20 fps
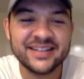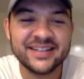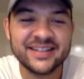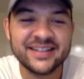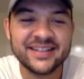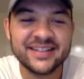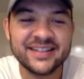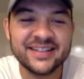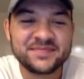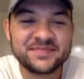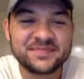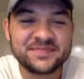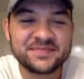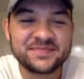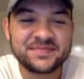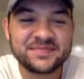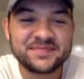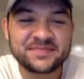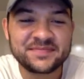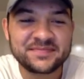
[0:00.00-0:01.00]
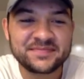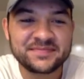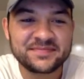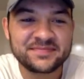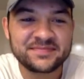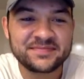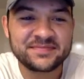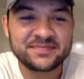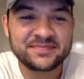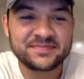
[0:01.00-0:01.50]

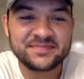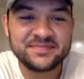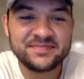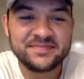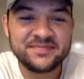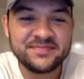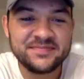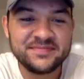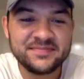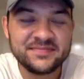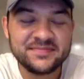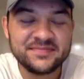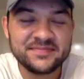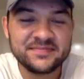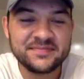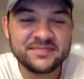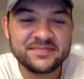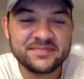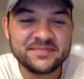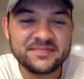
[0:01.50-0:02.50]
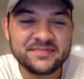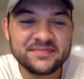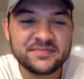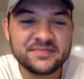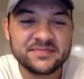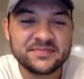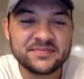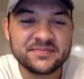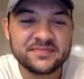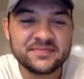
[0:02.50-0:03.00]

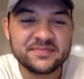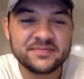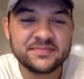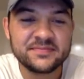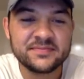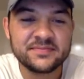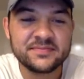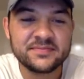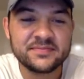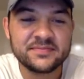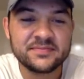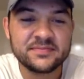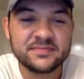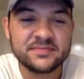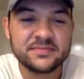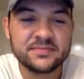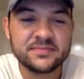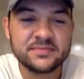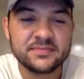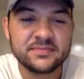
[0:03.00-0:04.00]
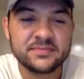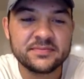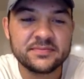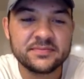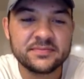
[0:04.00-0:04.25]
The person shown says nothing.